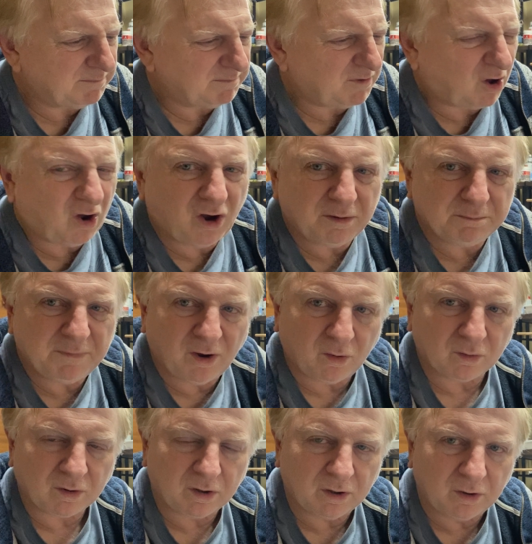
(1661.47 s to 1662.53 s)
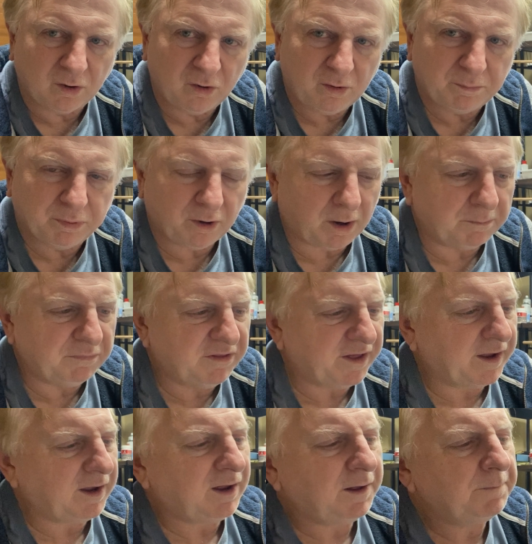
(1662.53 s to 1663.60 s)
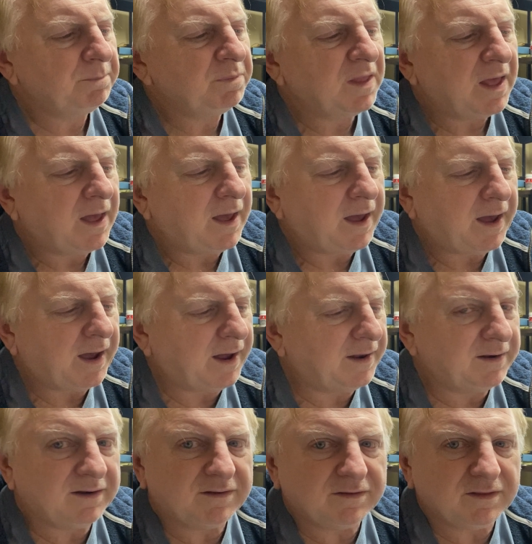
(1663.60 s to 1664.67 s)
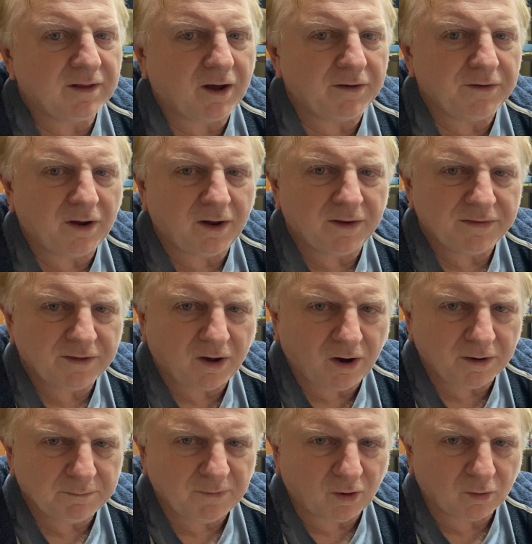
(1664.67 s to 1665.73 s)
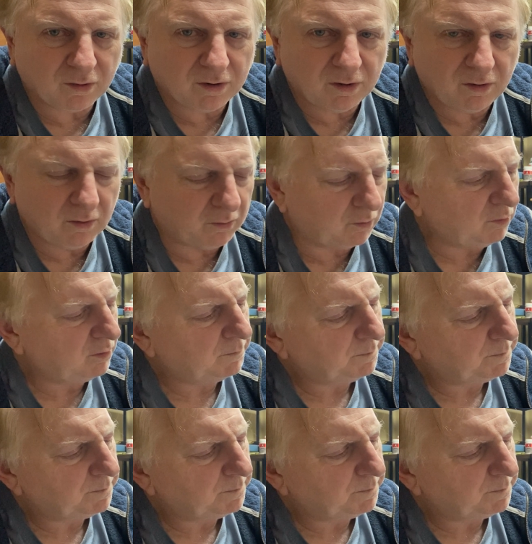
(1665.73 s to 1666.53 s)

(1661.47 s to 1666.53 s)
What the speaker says: hot melt glue blob there, and on the hot melt glue